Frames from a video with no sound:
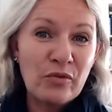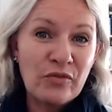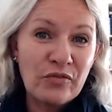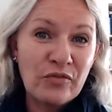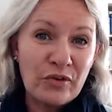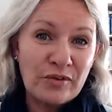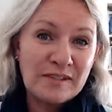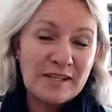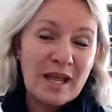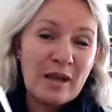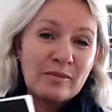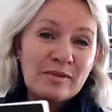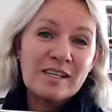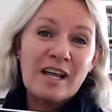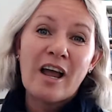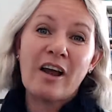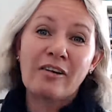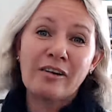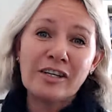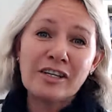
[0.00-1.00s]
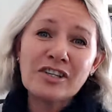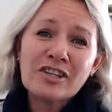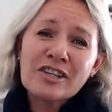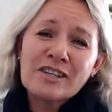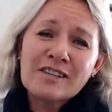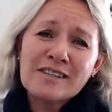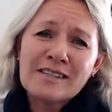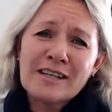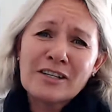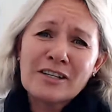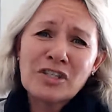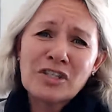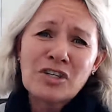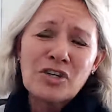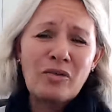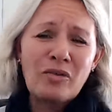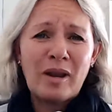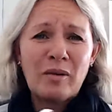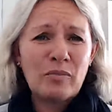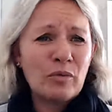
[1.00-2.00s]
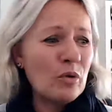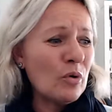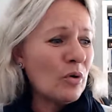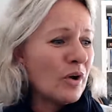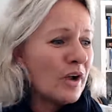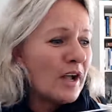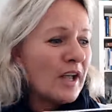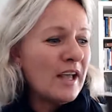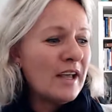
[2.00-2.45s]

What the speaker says: First Comes Courage. It's such a great book.